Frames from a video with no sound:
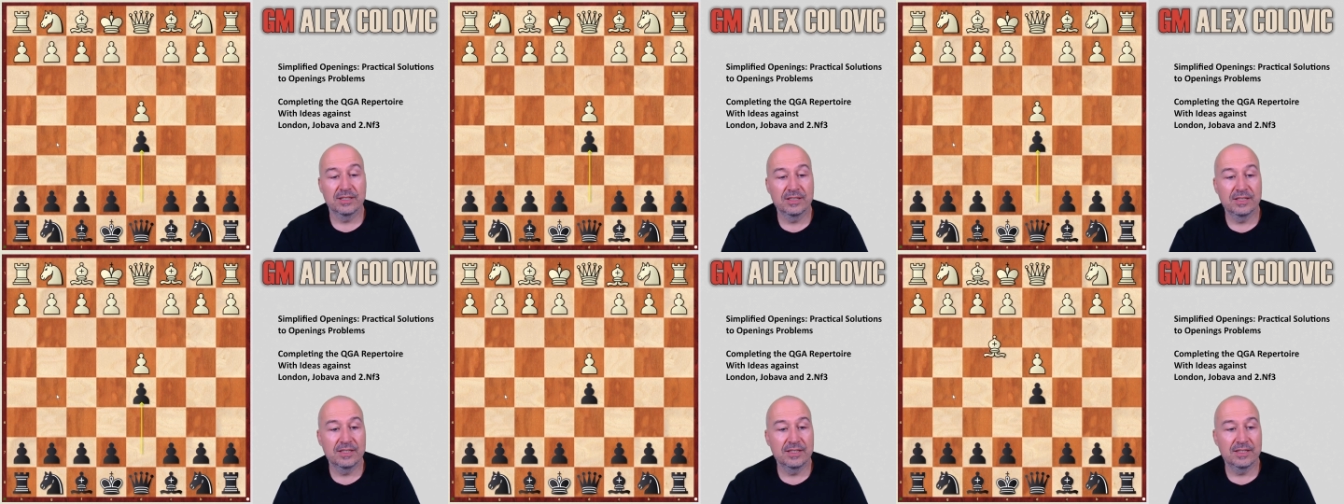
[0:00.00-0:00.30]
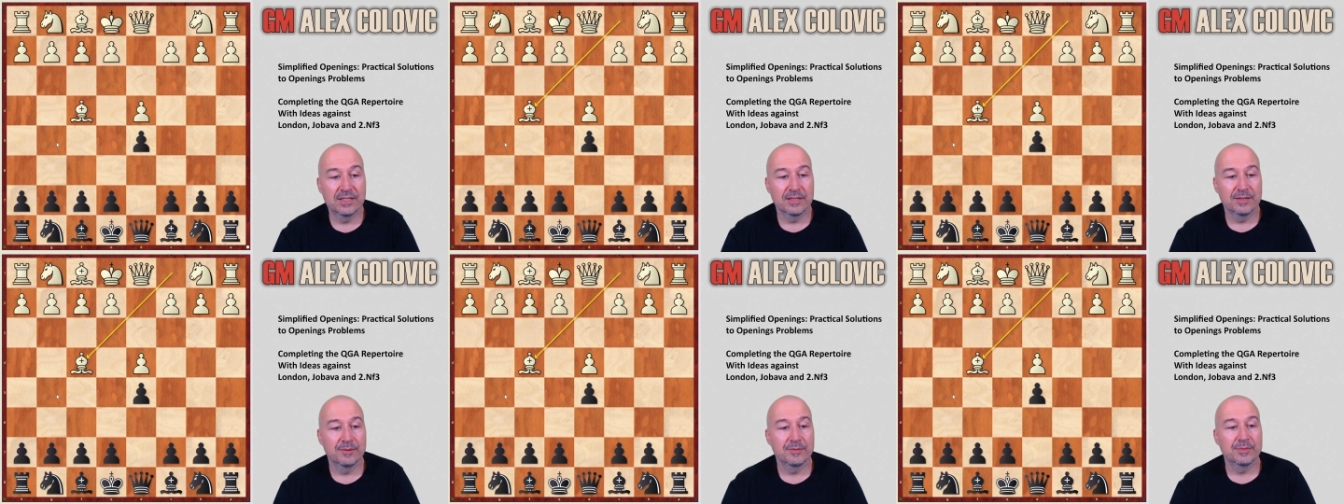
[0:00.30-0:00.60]

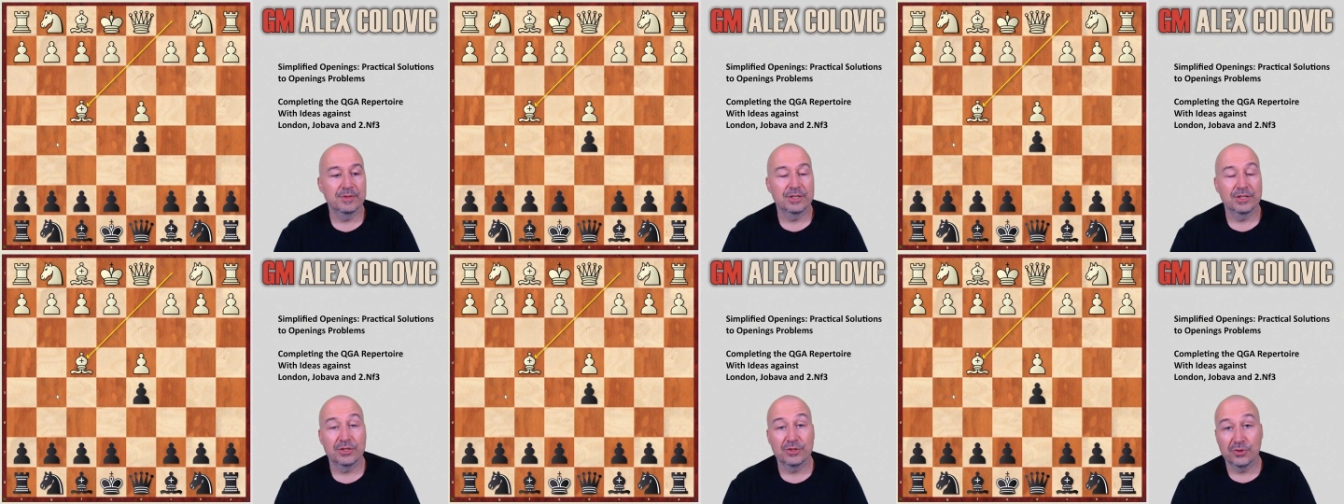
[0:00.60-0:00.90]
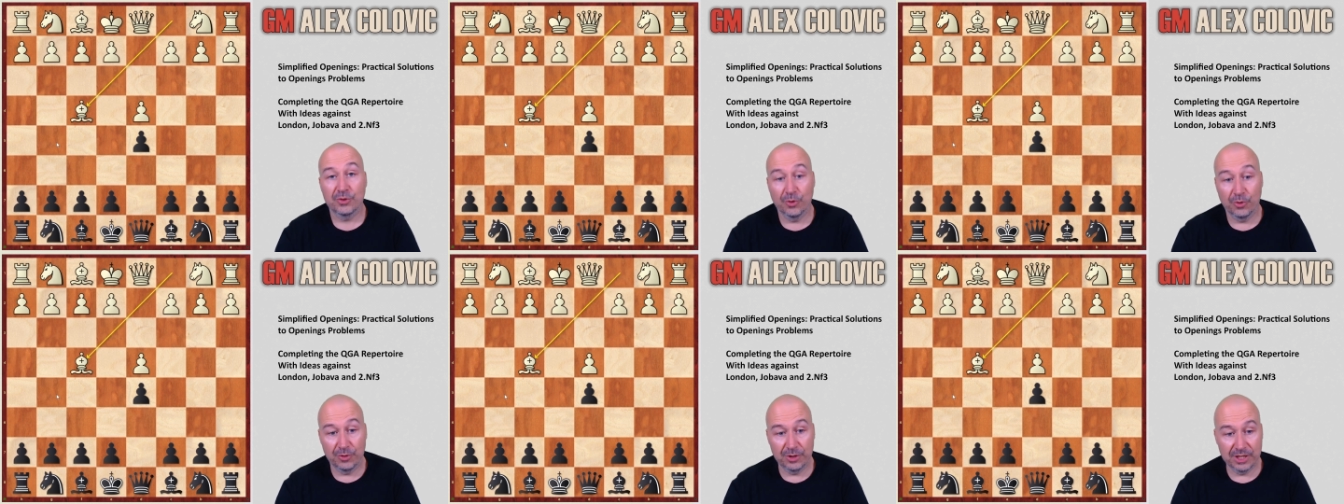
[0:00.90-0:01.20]
system, the
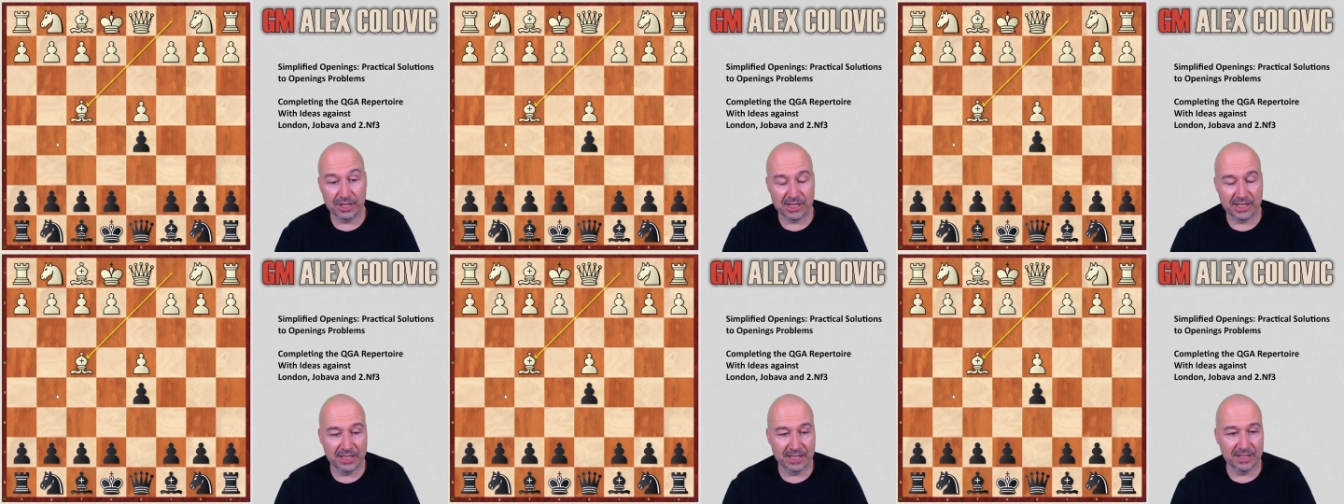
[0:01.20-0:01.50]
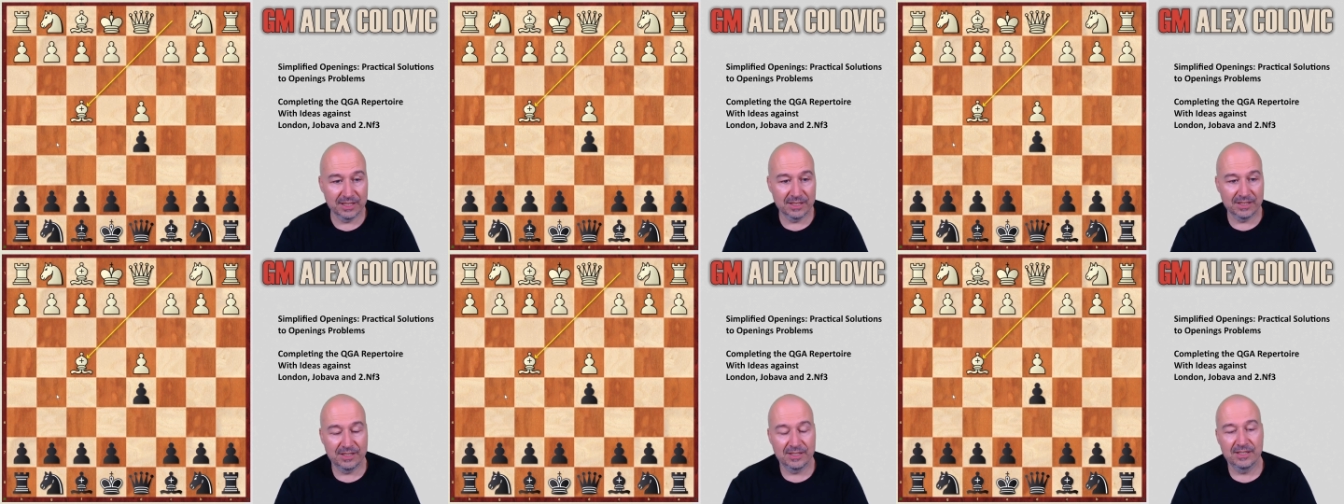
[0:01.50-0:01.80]
notorious
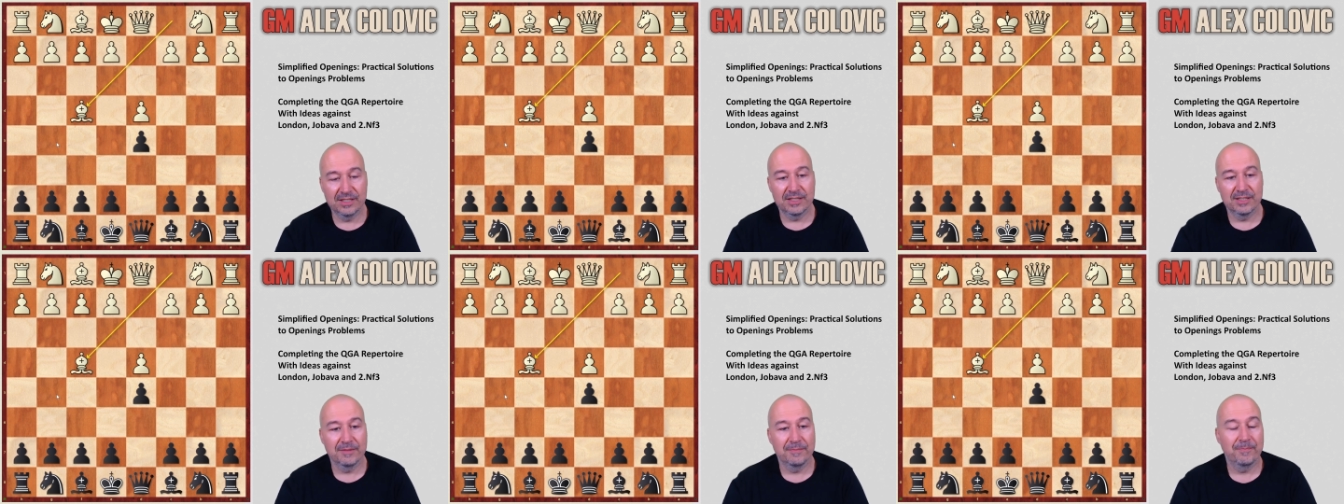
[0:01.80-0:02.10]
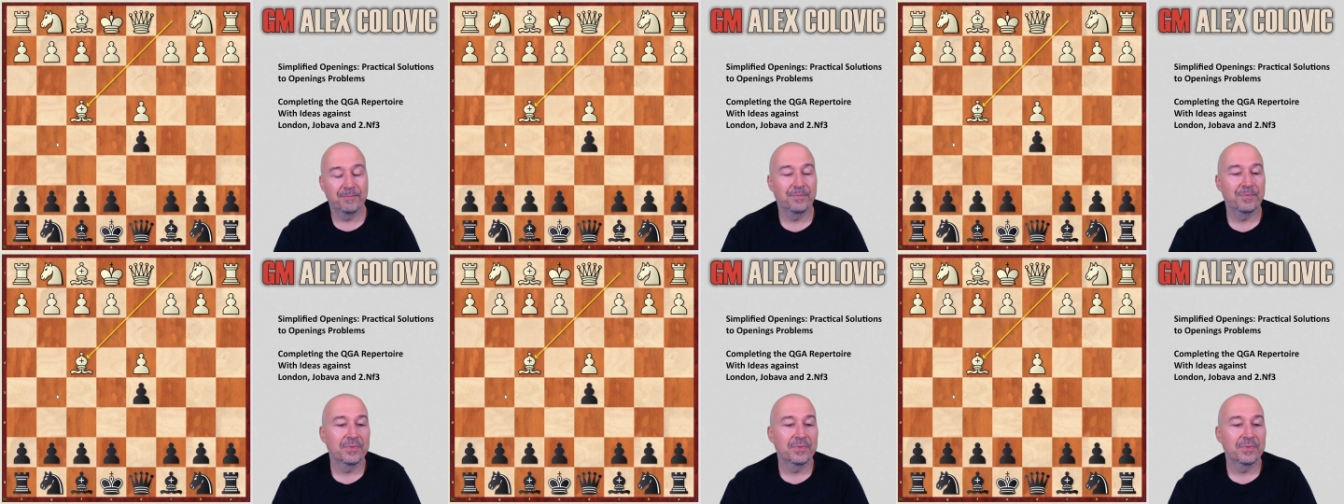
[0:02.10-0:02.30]
London system.